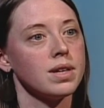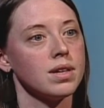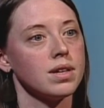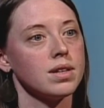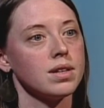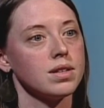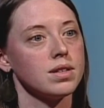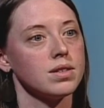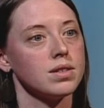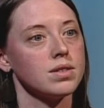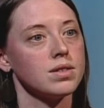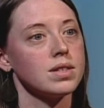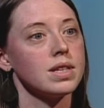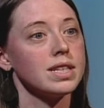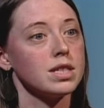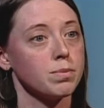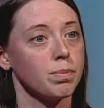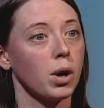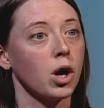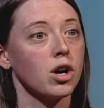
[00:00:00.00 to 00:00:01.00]
is
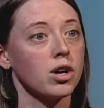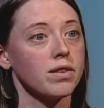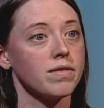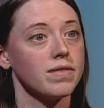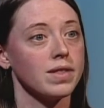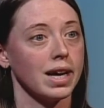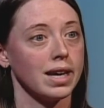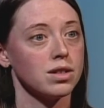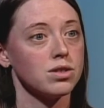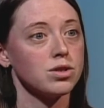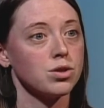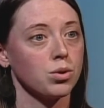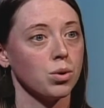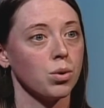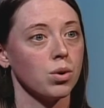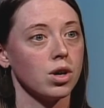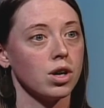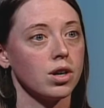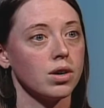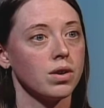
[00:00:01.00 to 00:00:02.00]
part of that
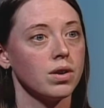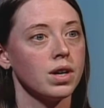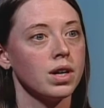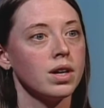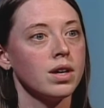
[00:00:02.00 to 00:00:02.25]
score.